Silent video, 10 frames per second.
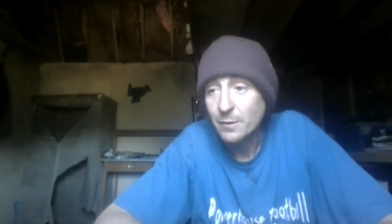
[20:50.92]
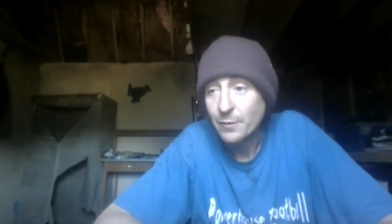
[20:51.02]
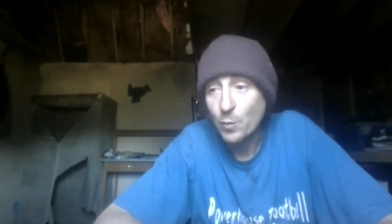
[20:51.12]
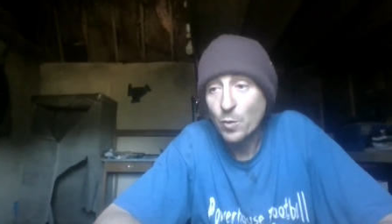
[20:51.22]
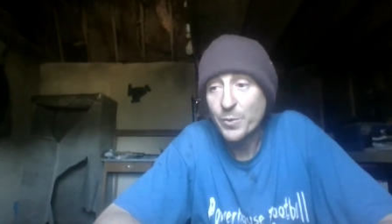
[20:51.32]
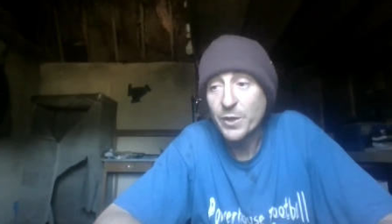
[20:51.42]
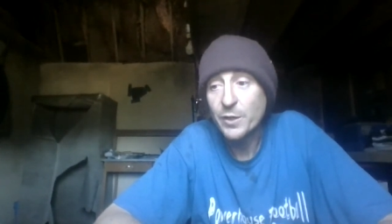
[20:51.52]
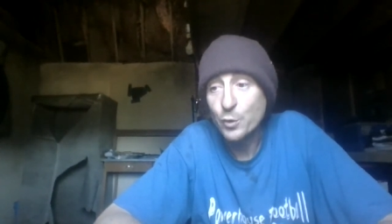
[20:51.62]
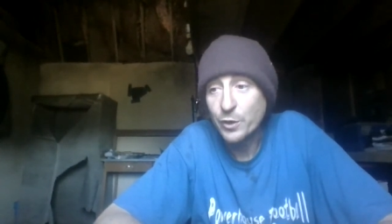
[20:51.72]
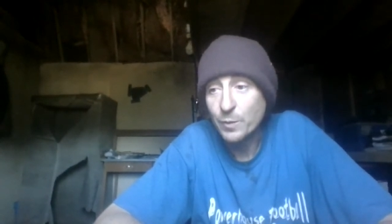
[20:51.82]
they won't be
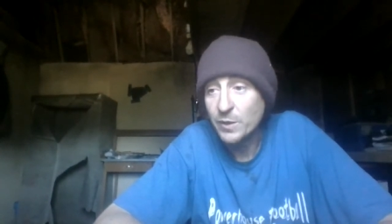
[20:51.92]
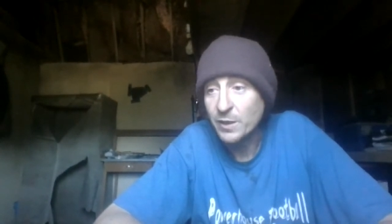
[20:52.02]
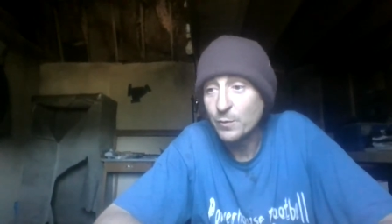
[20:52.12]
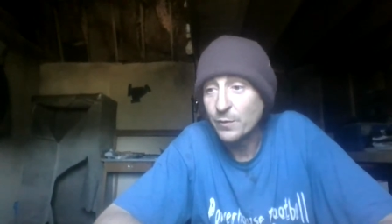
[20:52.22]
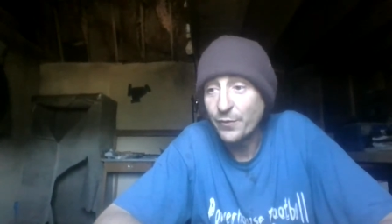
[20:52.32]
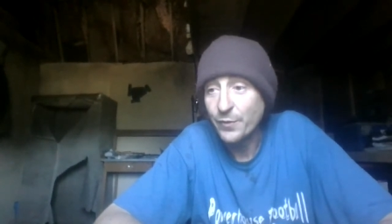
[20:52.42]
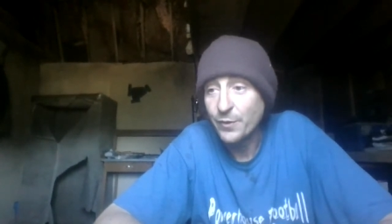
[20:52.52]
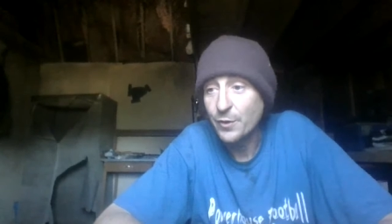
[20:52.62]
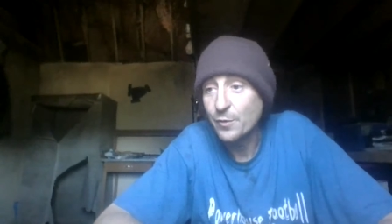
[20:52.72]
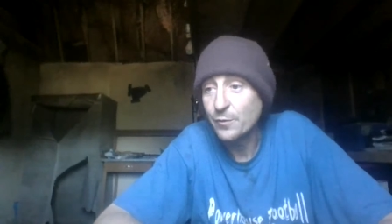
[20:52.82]
annoying me with
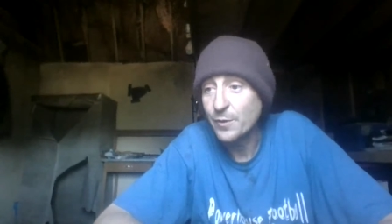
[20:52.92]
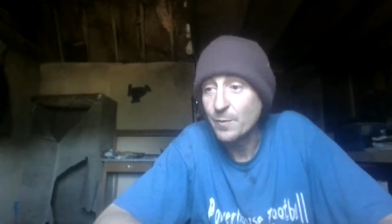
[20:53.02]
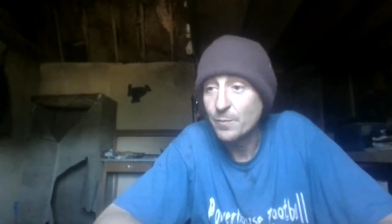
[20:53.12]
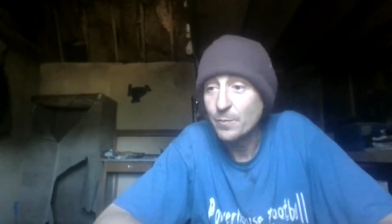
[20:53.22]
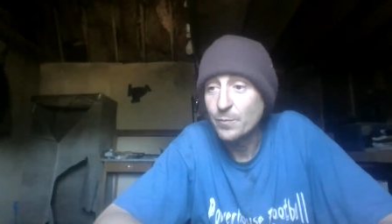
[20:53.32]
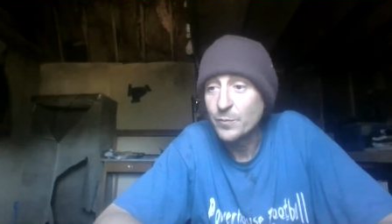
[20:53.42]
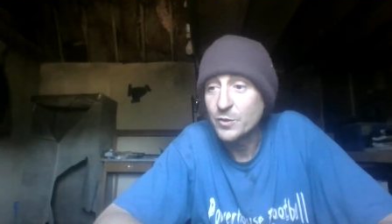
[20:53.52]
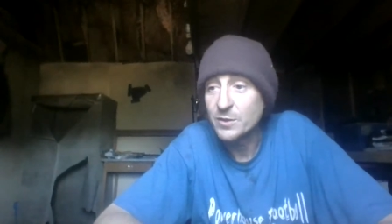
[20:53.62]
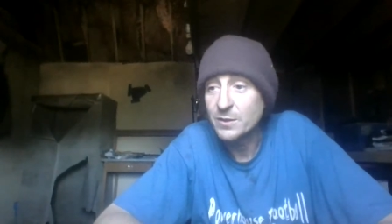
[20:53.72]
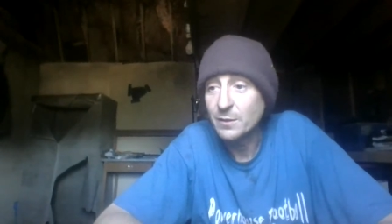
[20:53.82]
you know them
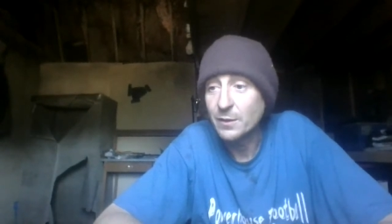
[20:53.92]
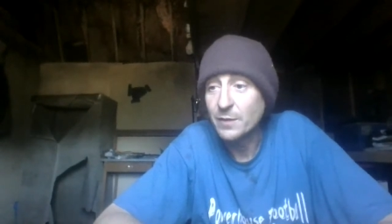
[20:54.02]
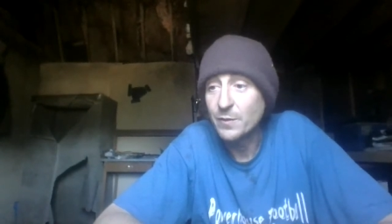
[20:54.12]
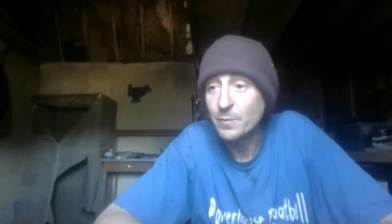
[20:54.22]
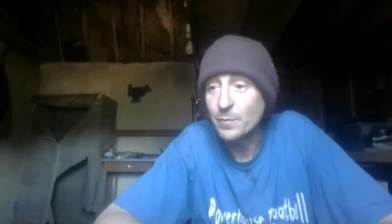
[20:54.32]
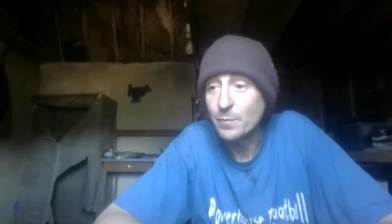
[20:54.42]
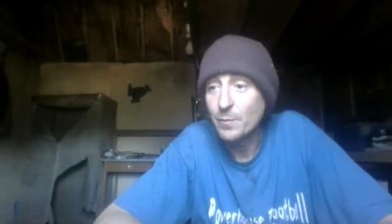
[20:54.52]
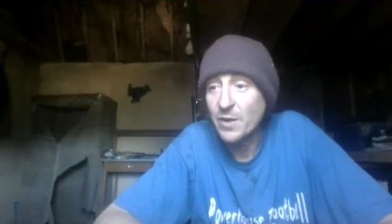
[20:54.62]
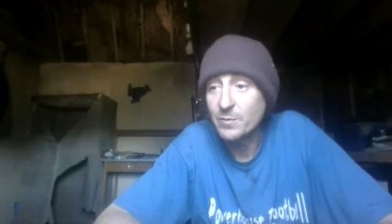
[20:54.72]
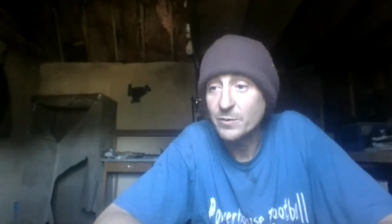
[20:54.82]
just living
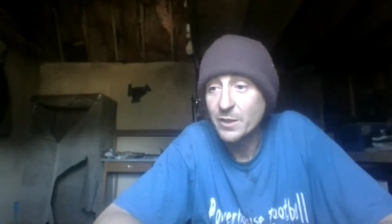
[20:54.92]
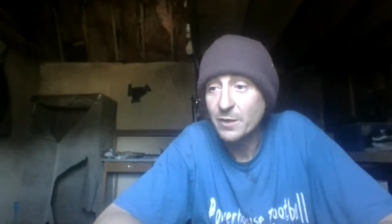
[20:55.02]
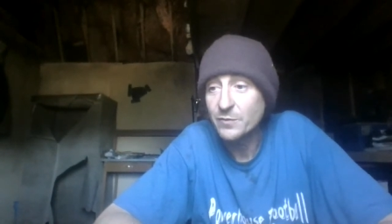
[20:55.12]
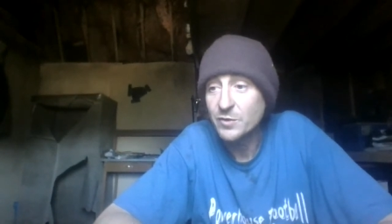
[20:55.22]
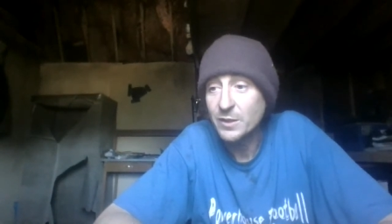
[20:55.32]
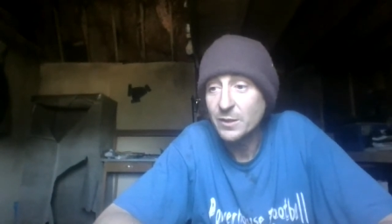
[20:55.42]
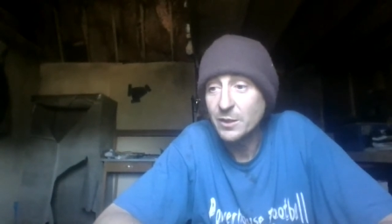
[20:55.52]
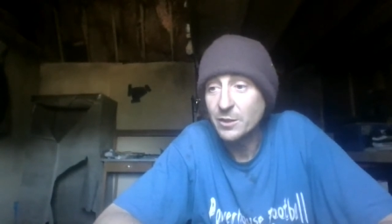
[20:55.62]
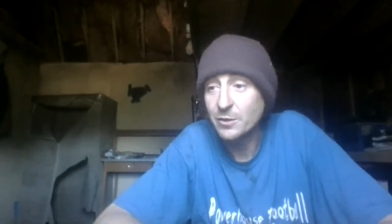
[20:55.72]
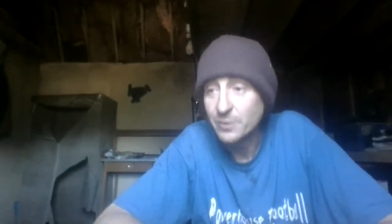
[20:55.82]
by themselves in
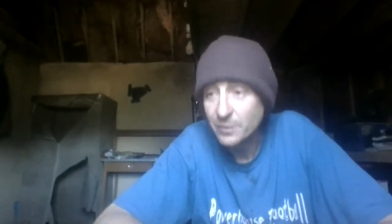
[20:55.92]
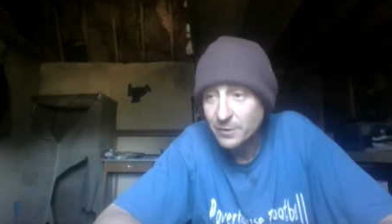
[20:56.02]
here